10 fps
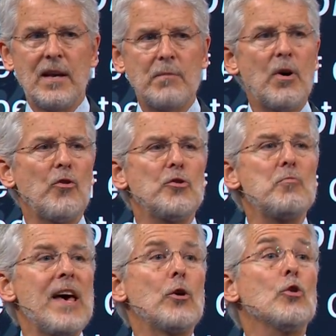And both
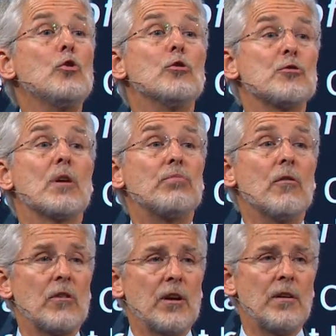numero unos are
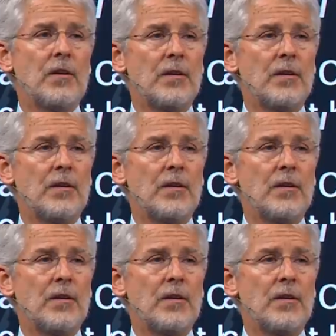broken.